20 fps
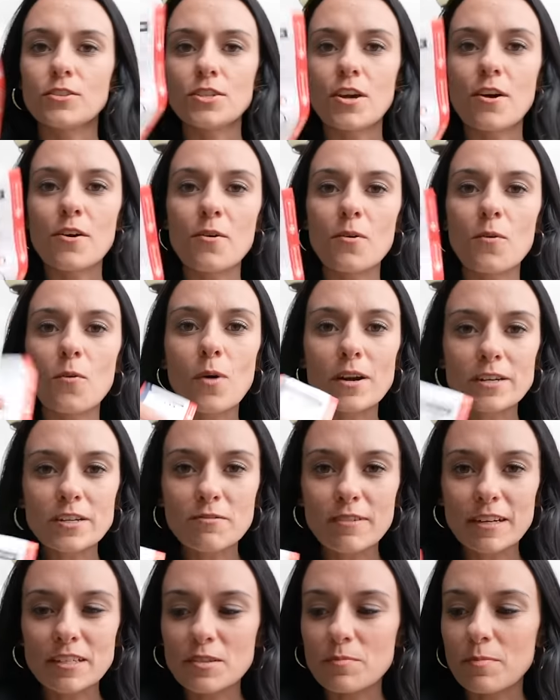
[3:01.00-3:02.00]
So when
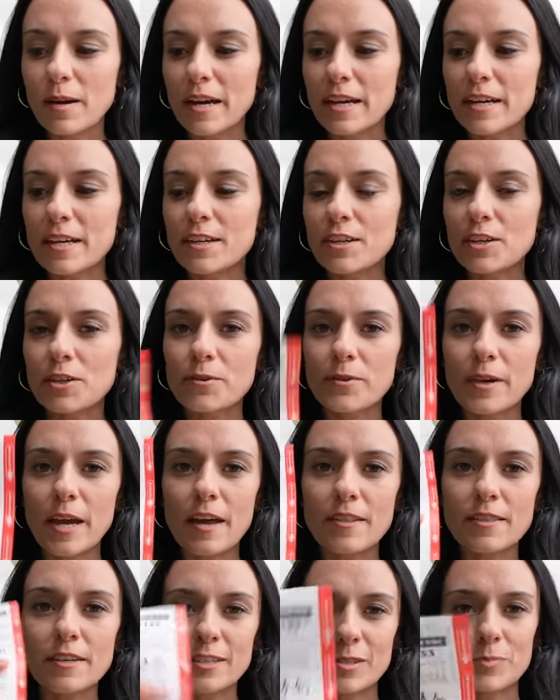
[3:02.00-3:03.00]
you rent a bike, you
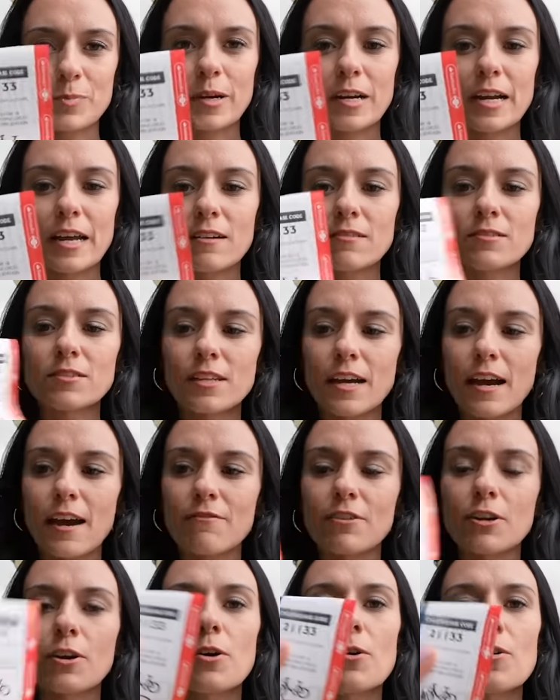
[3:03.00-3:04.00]
get these printouts that
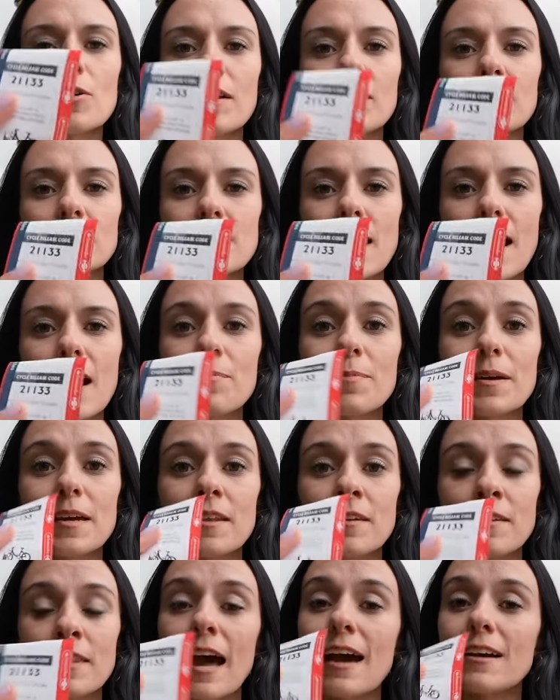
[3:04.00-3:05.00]
have a code on the top,
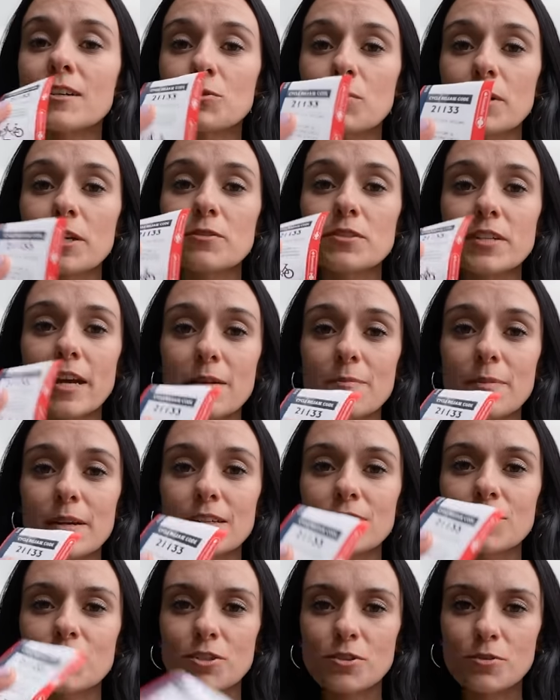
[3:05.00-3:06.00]
and that is what you type
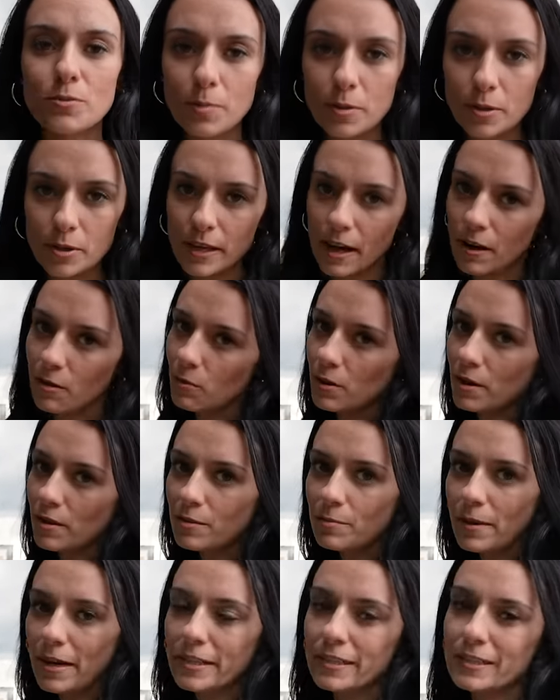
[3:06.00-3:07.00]
in to pull out one of
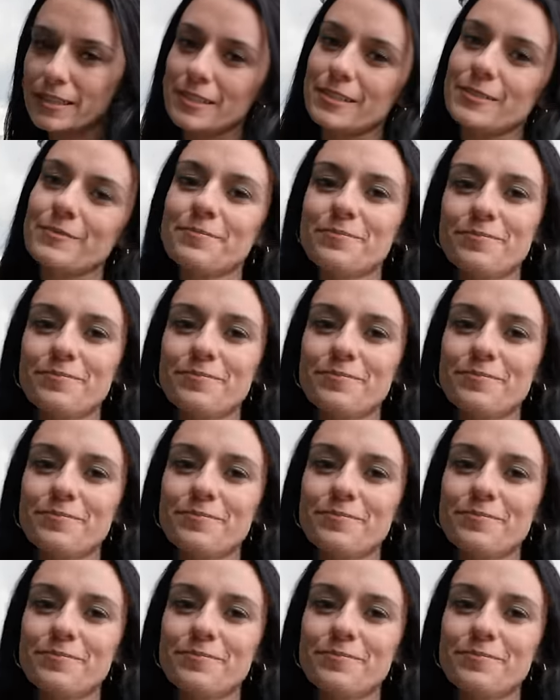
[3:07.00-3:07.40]
the bikes.